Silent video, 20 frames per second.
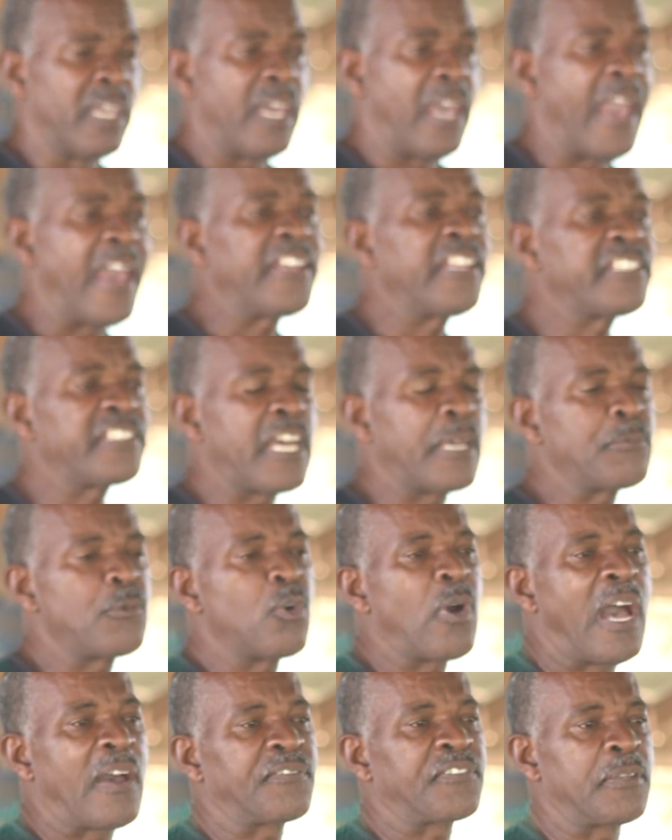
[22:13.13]
Anytime
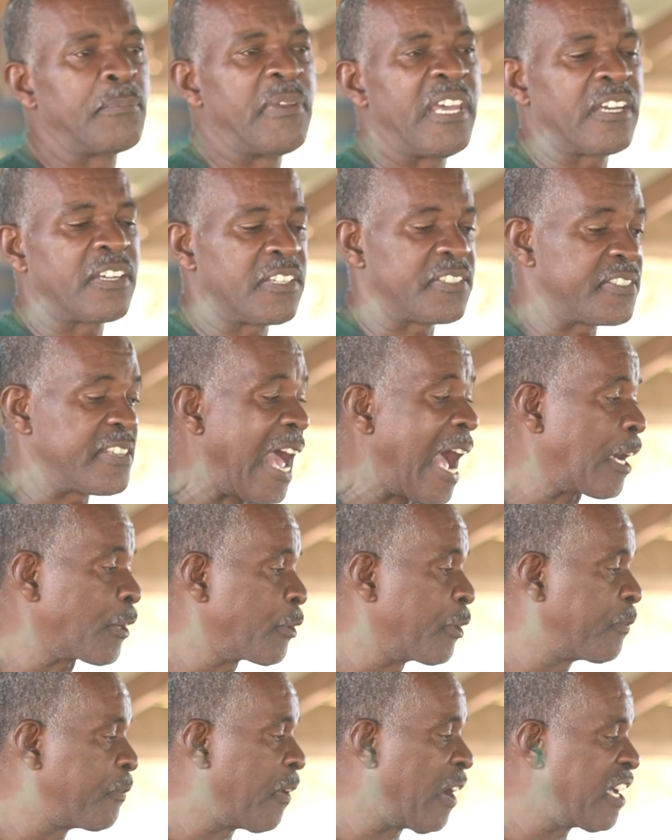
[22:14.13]
you have to make a
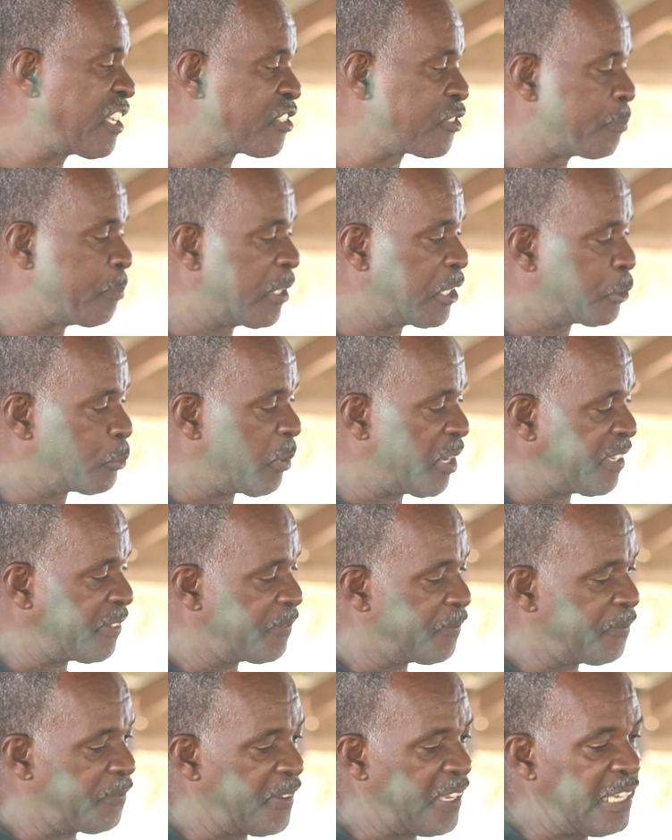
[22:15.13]
sacrifice between
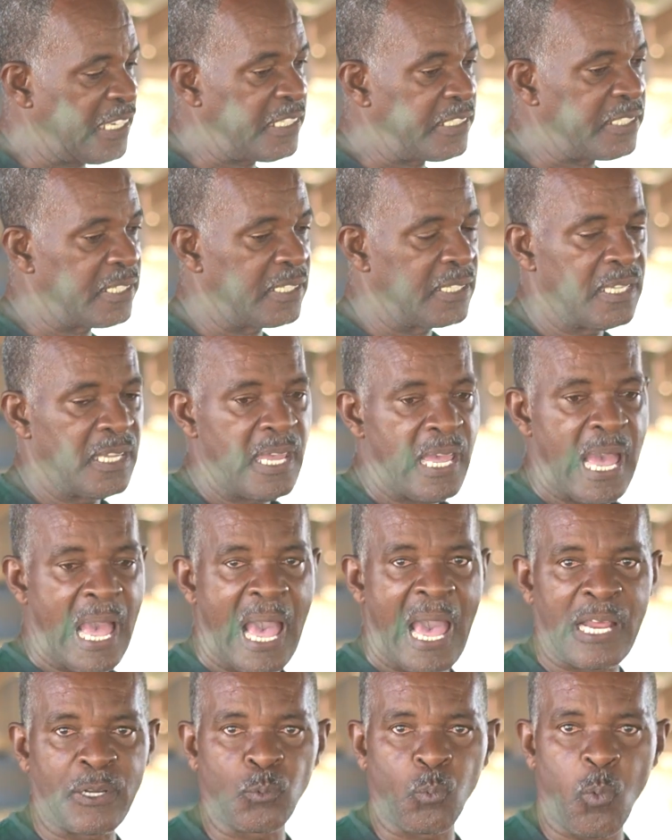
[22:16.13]
feed
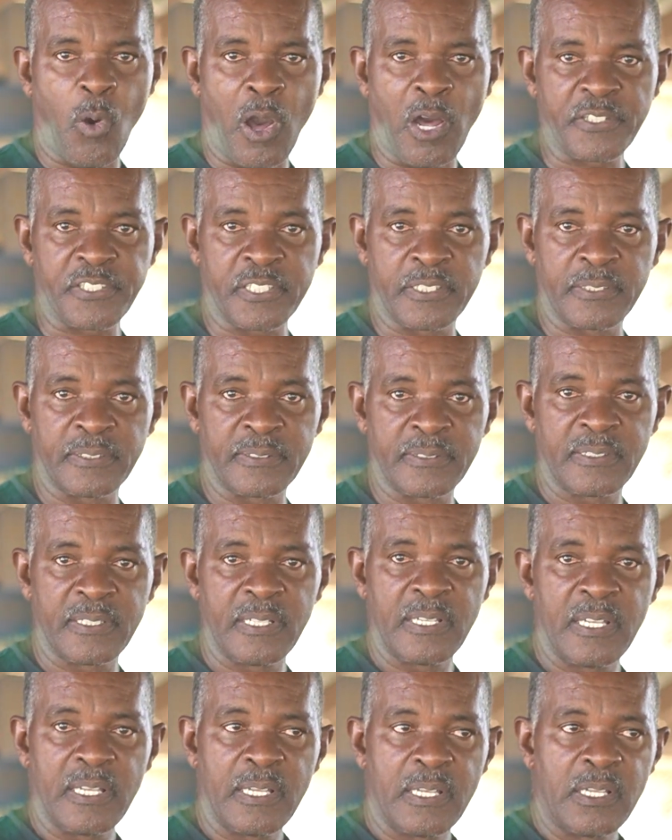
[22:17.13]
and water,
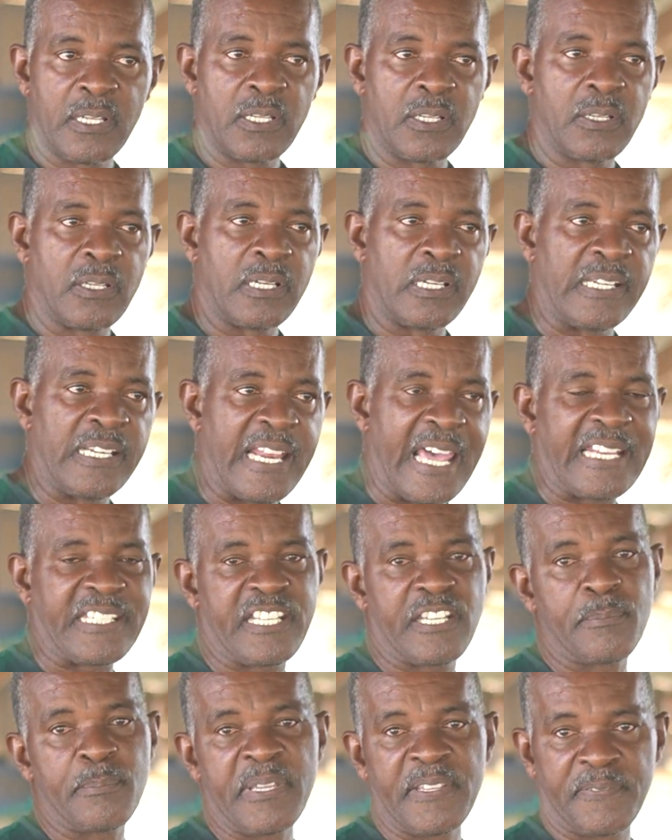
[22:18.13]

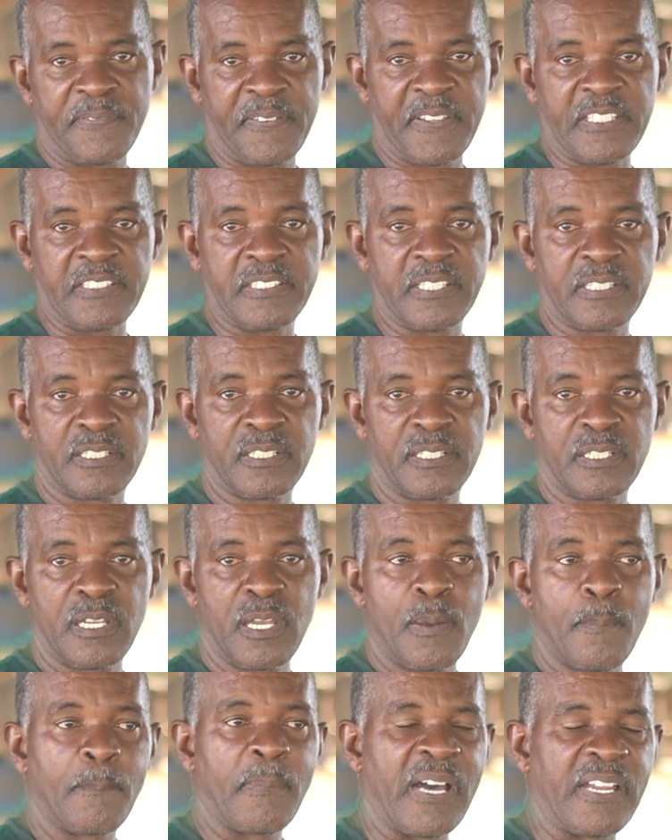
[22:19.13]
let it be feed,
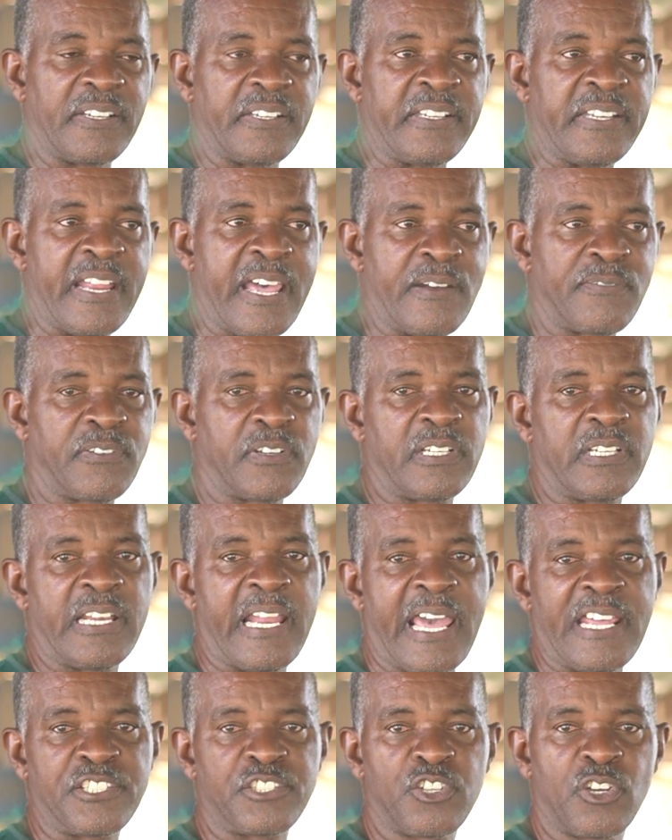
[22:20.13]
but never
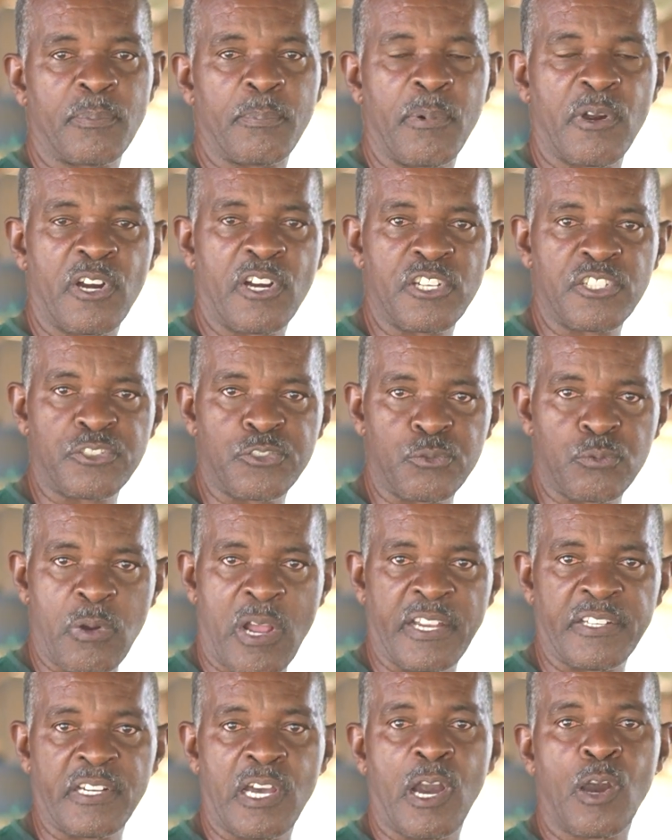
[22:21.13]
let your birds
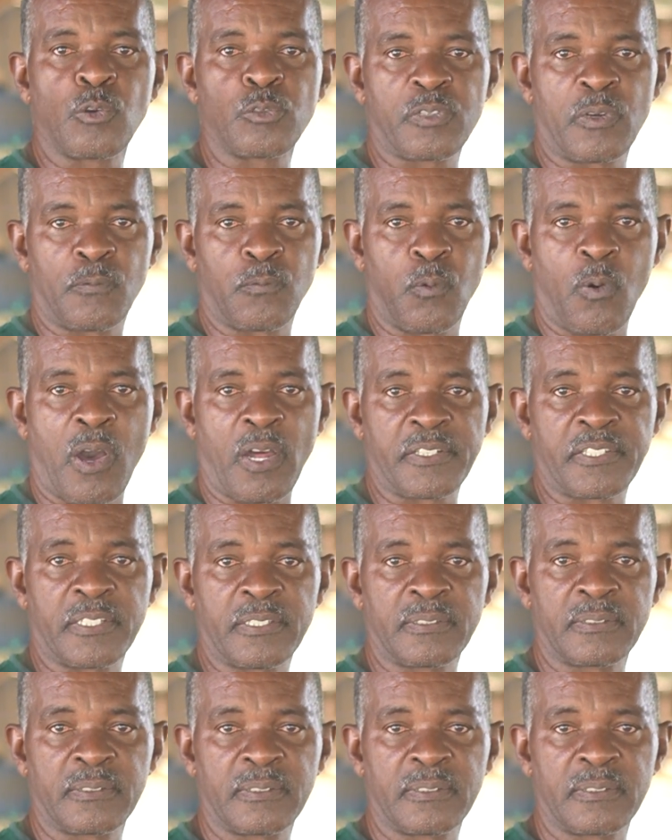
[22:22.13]
run out of water.